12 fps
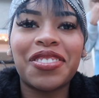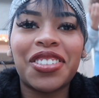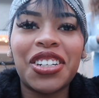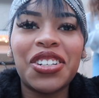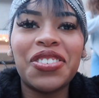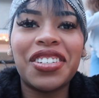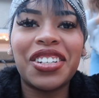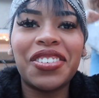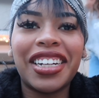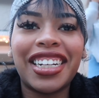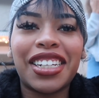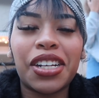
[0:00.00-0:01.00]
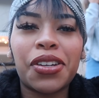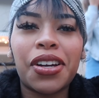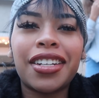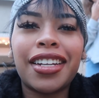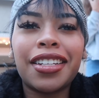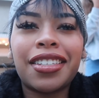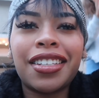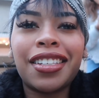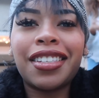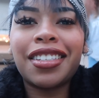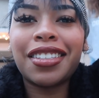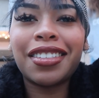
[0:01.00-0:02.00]
What are you doing? TikTok
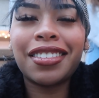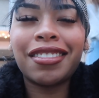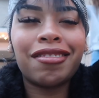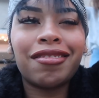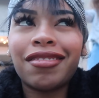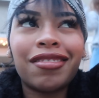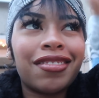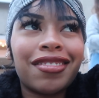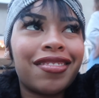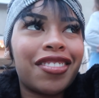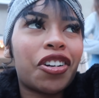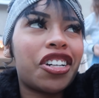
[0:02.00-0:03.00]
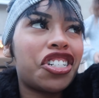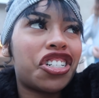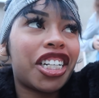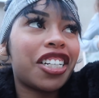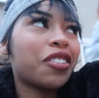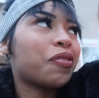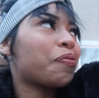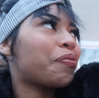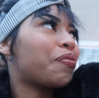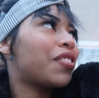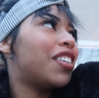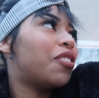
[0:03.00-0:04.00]
dances? Cringy.
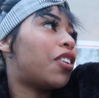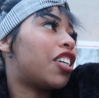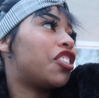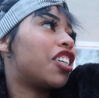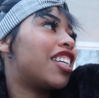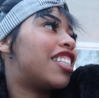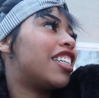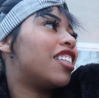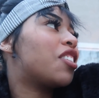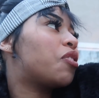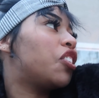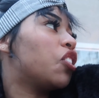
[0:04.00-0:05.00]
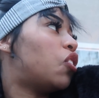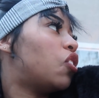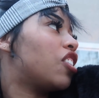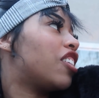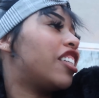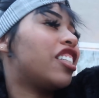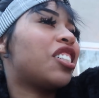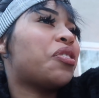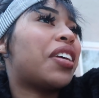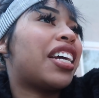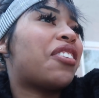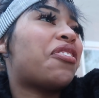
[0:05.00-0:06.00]
Watch, you're gonna see this when you're older and
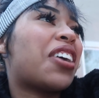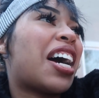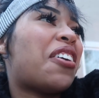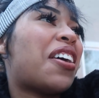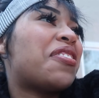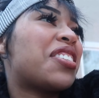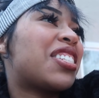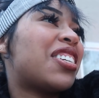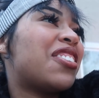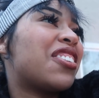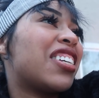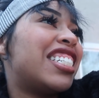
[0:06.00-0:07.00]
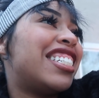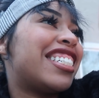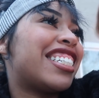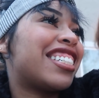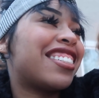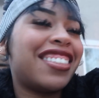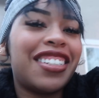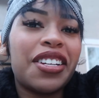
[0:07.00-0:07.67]
you're like, wow, I was so cringy.